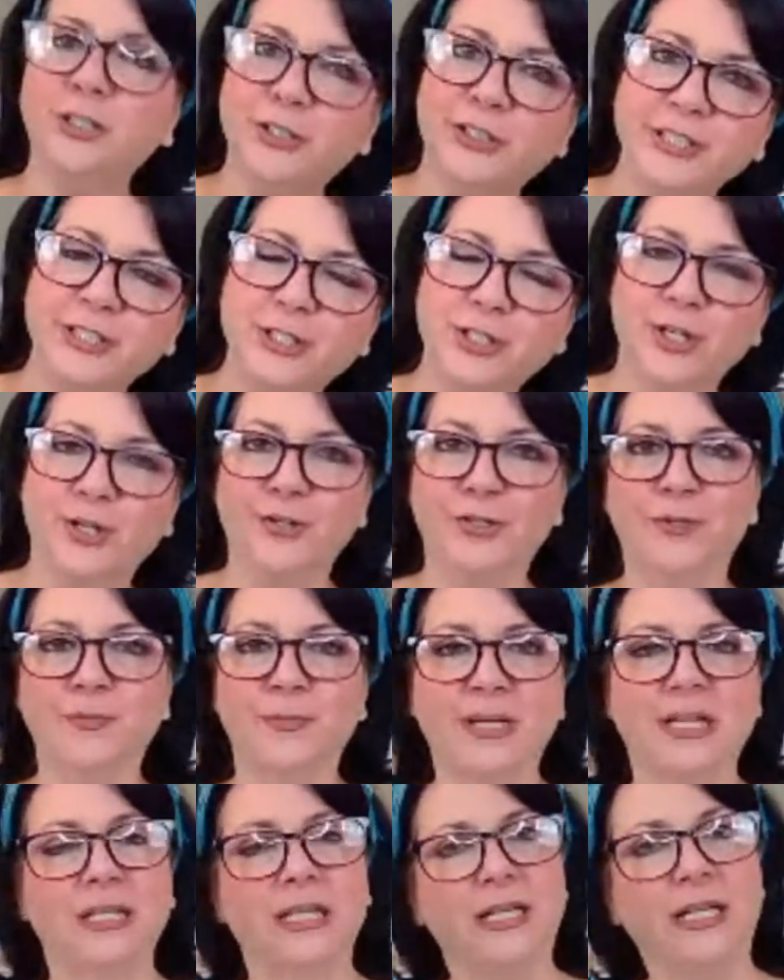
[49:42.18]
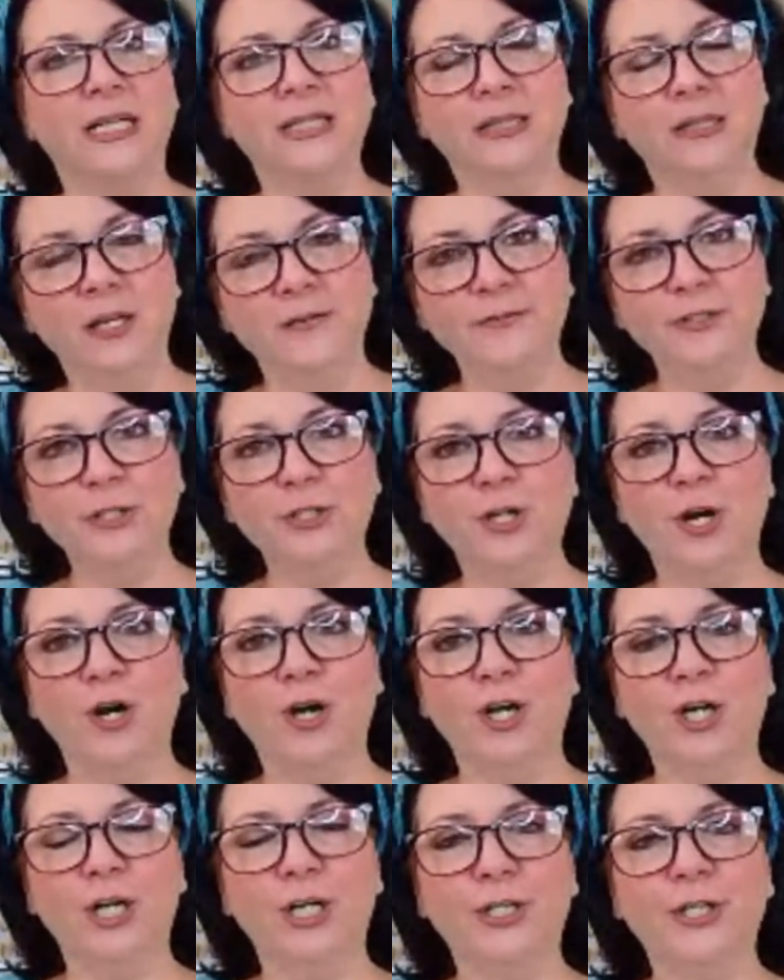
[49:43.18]
honored each other by like, I love your
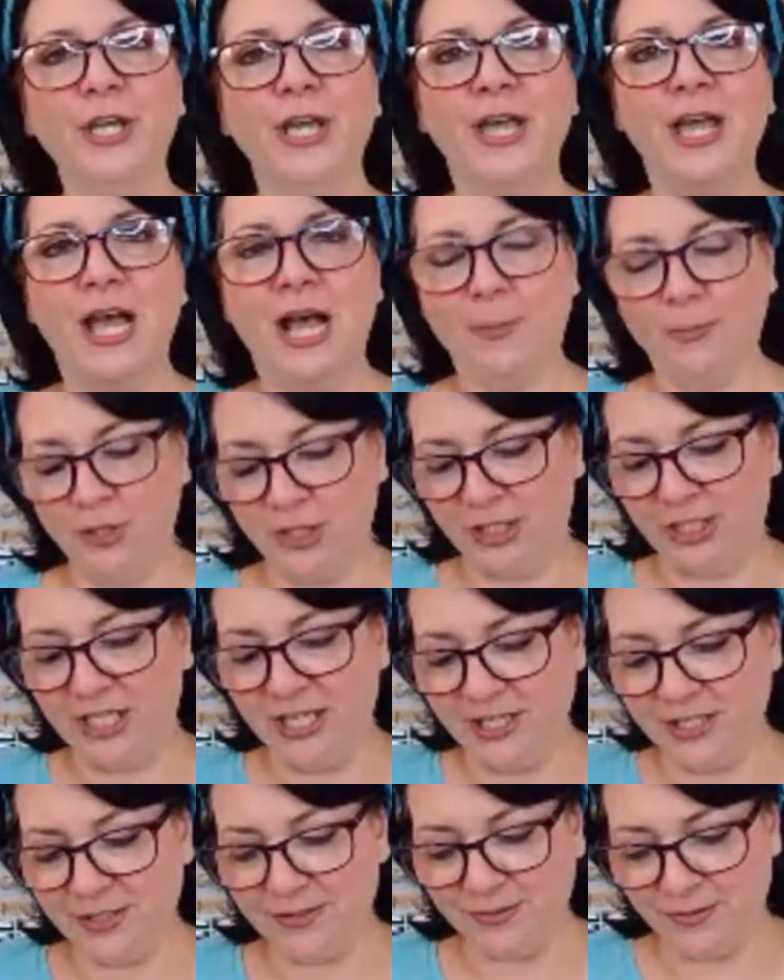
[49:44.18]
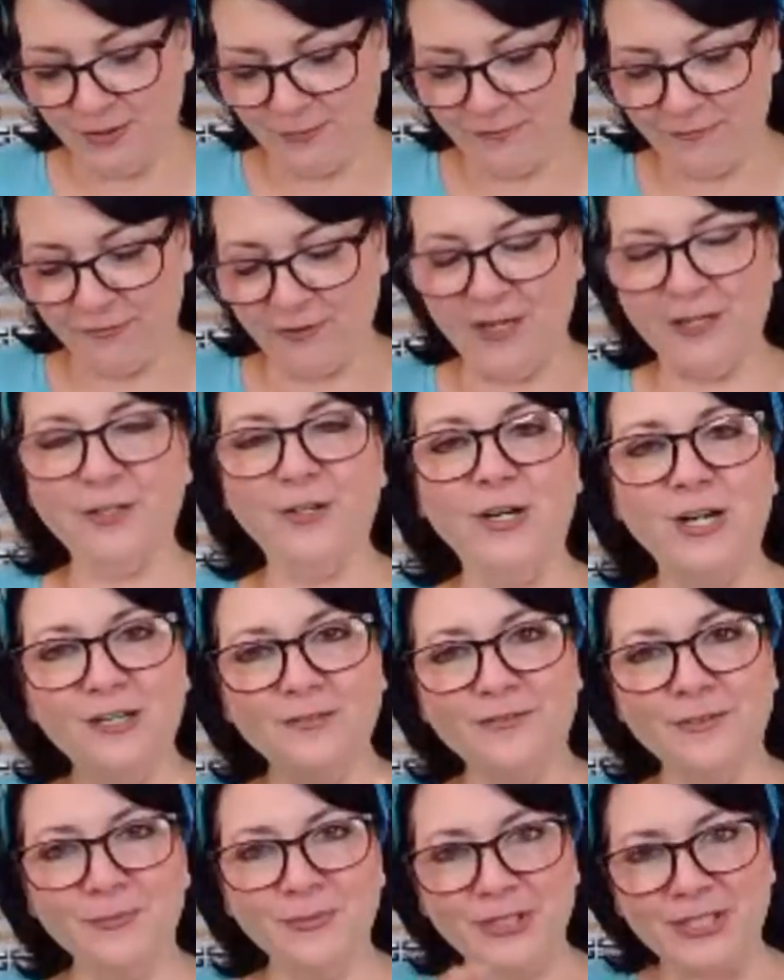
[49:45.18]
card. I'm going to cut the front
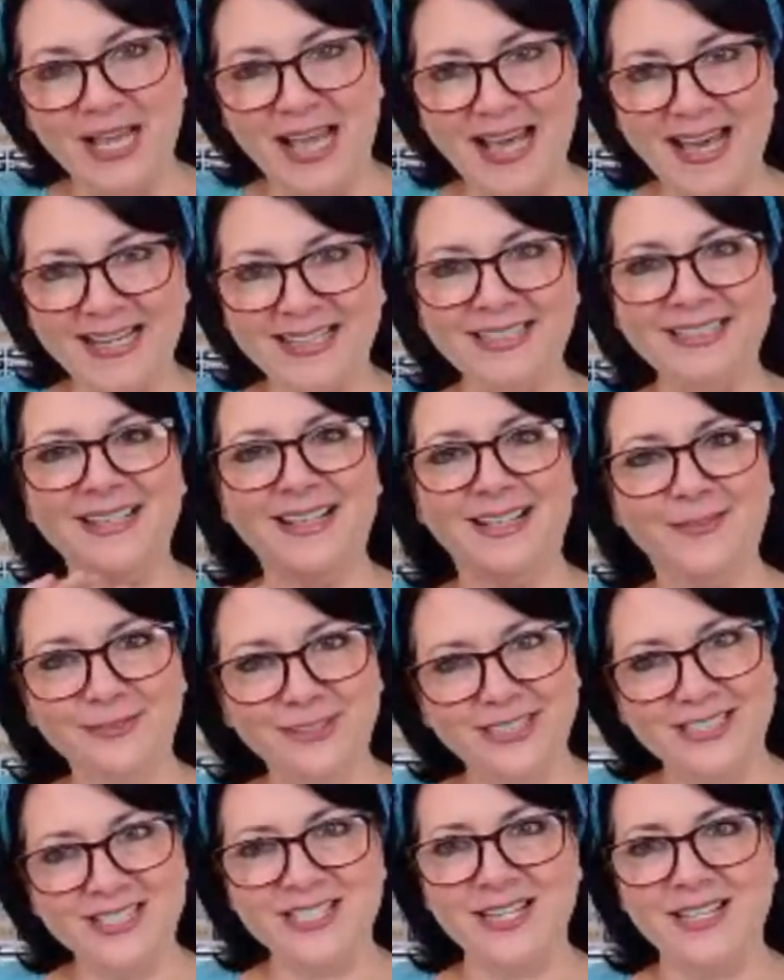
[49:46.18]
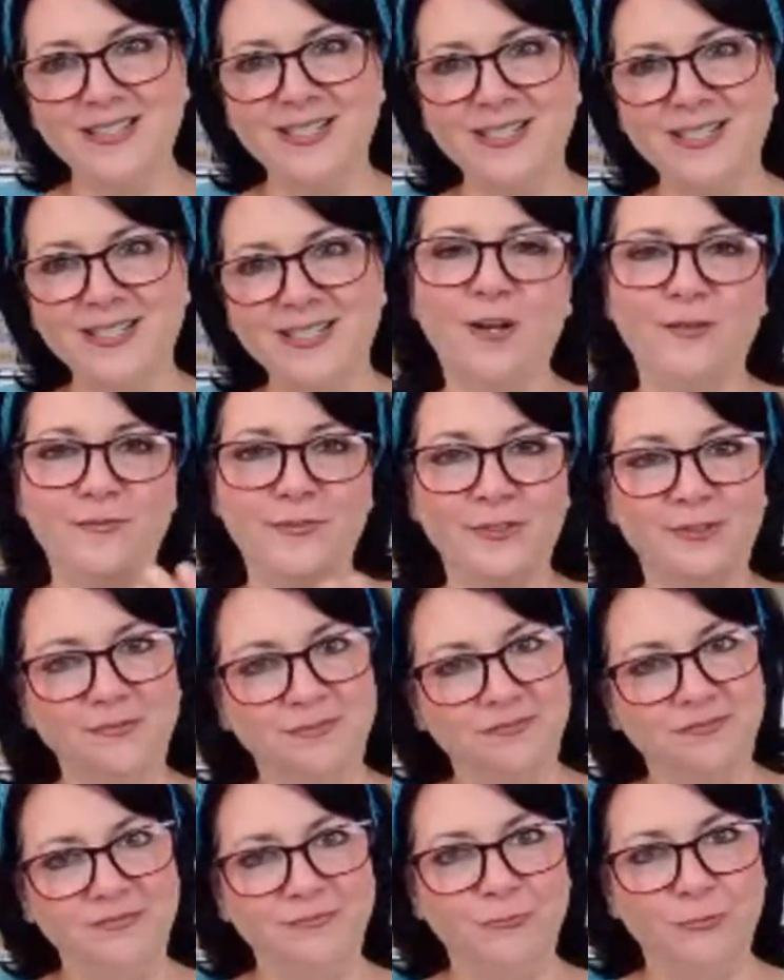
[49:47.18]
off. I'm going to add it and I'm going to send it off
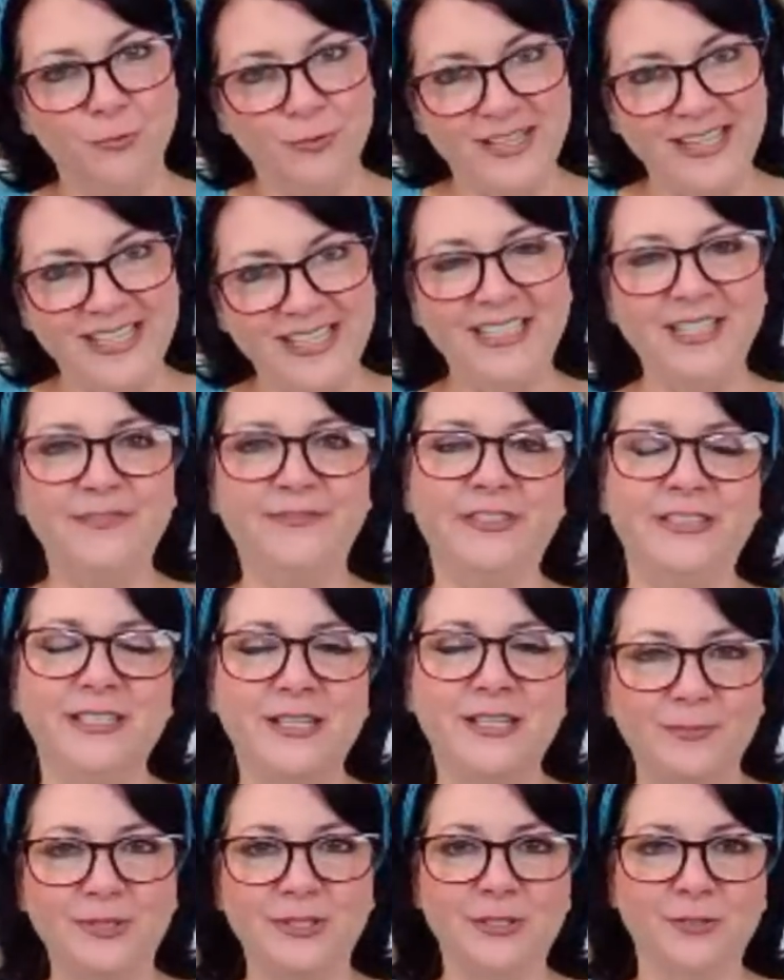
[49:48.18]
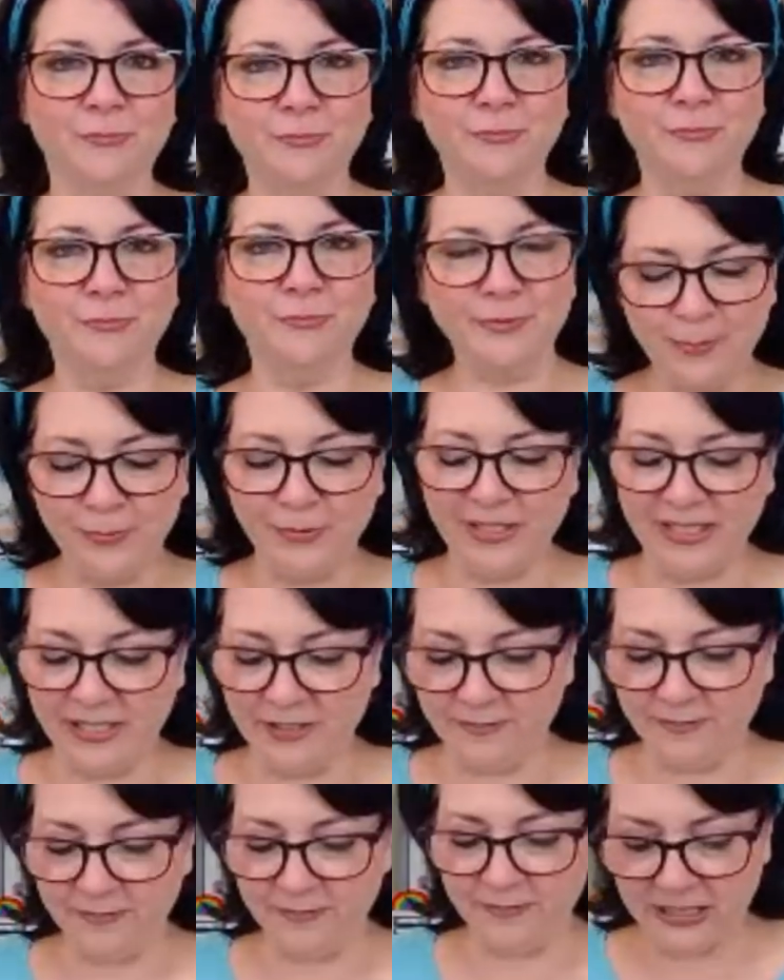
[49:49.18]
and re-give it. I'm going to keep
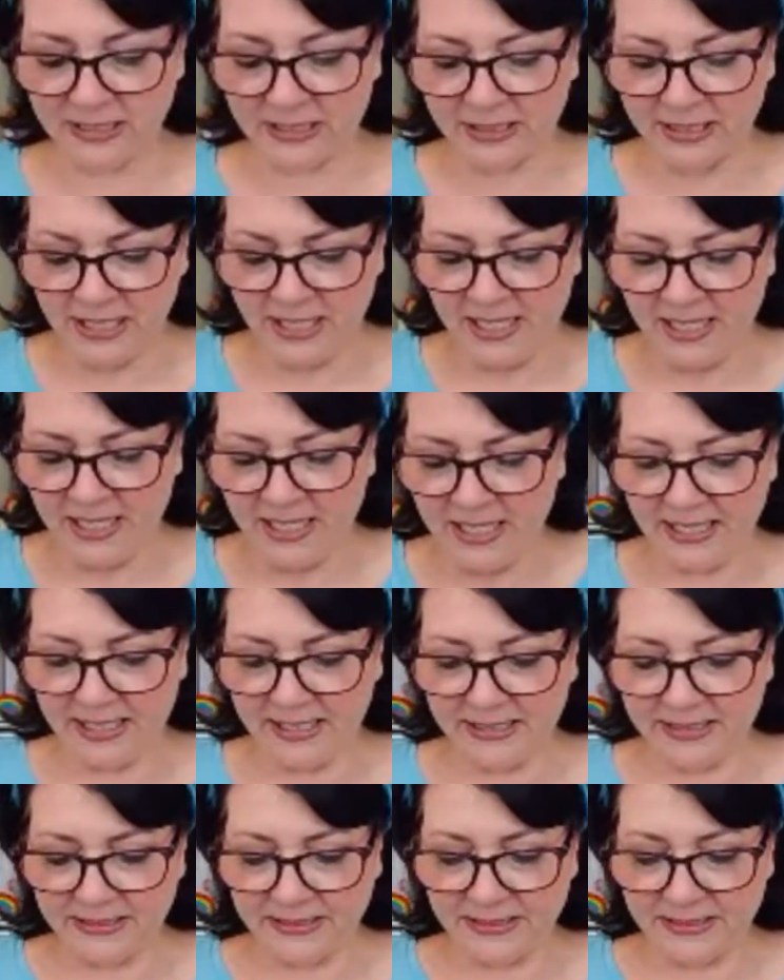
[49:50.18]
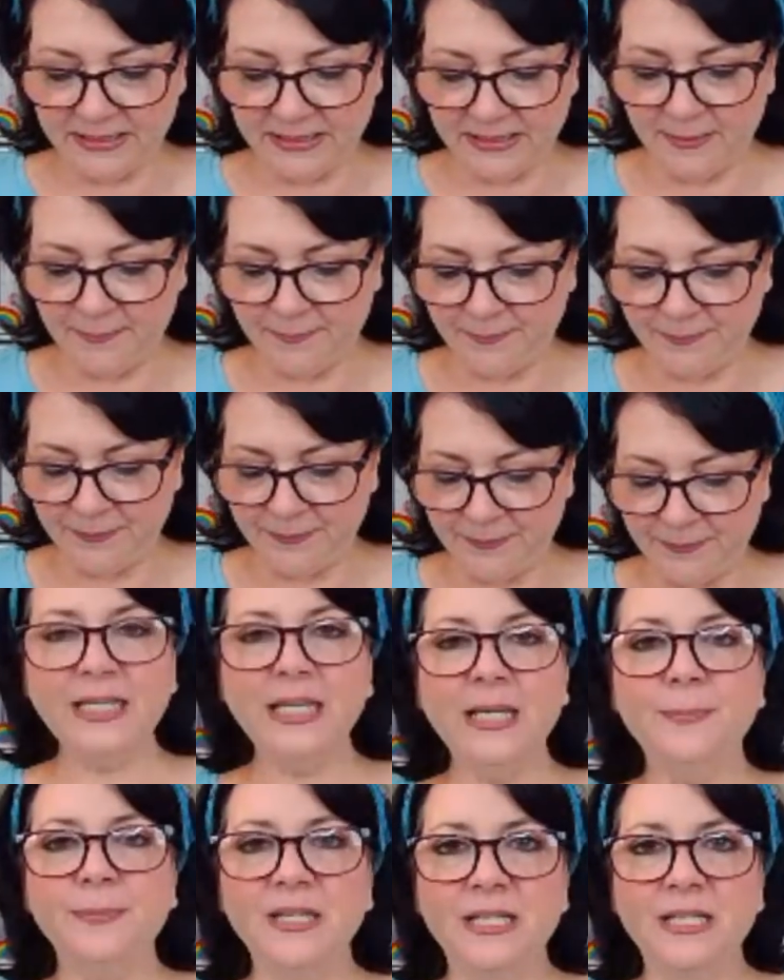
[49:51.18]
regifting it. And um,
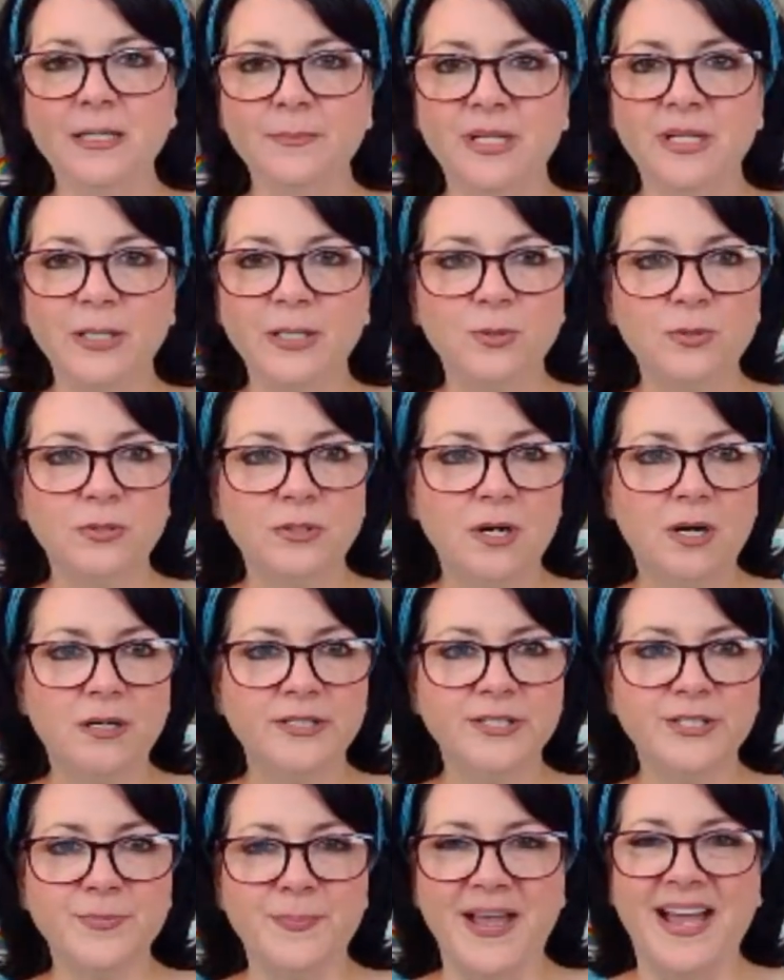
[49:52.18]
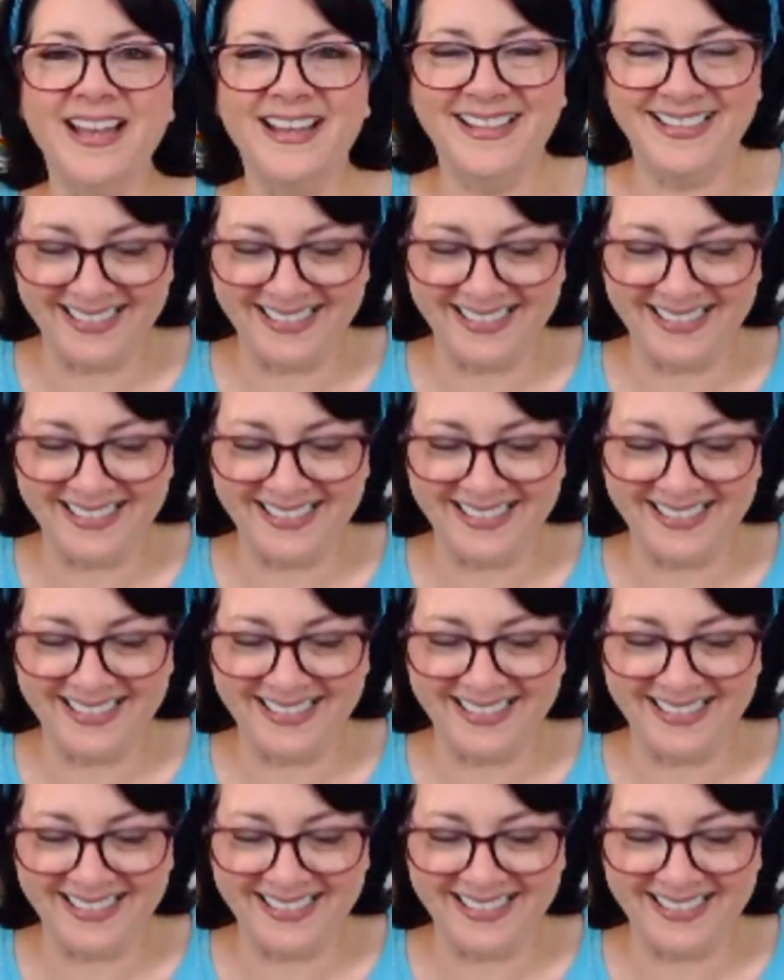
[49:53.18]
I kept getting my own cards